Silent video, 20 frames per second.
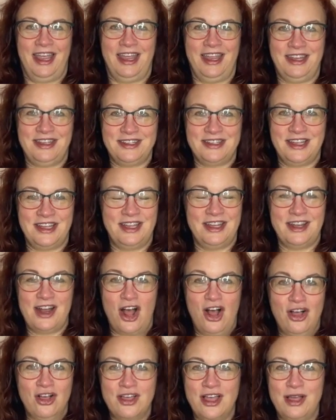And
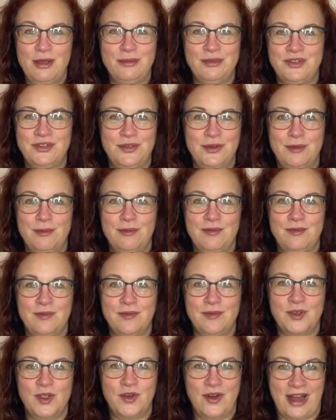it all comes
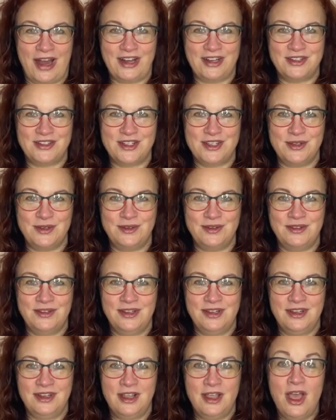from gratitude.
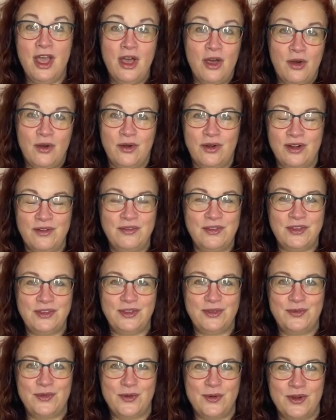Or if
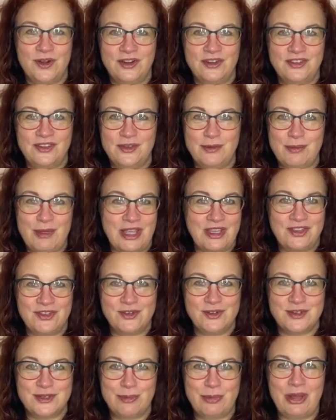it's for some
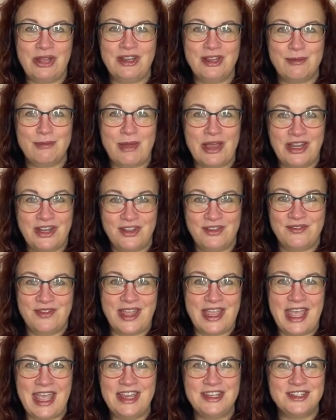extra spending money on
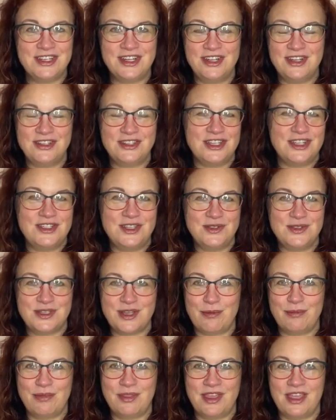vacation to do
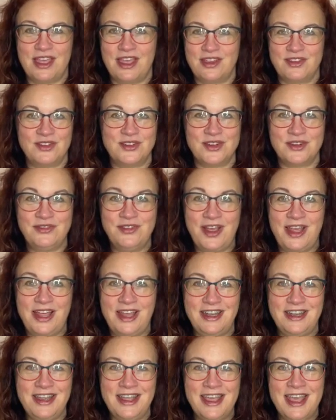something extra
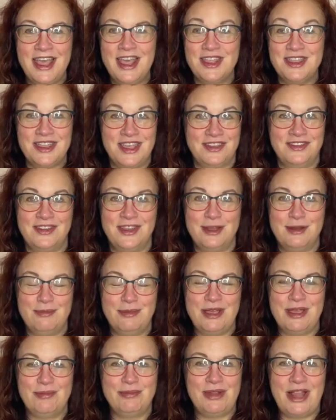fun, that's going
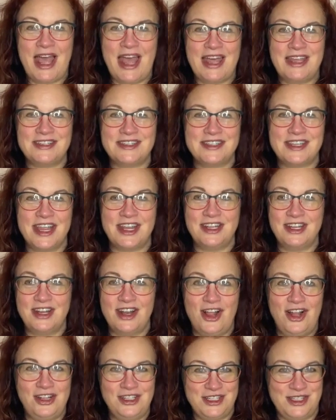to be a blast. And
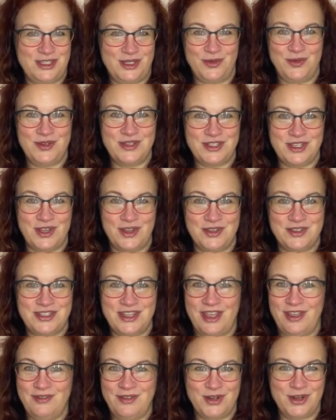it all is a
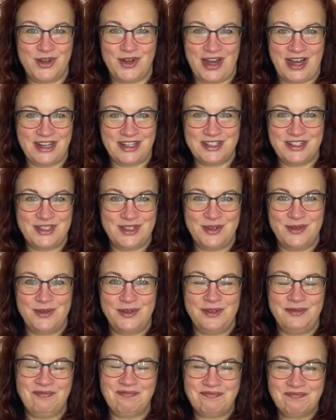result of your
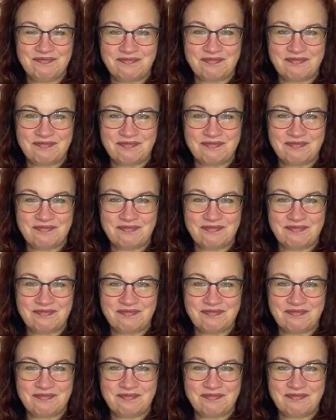gratitude.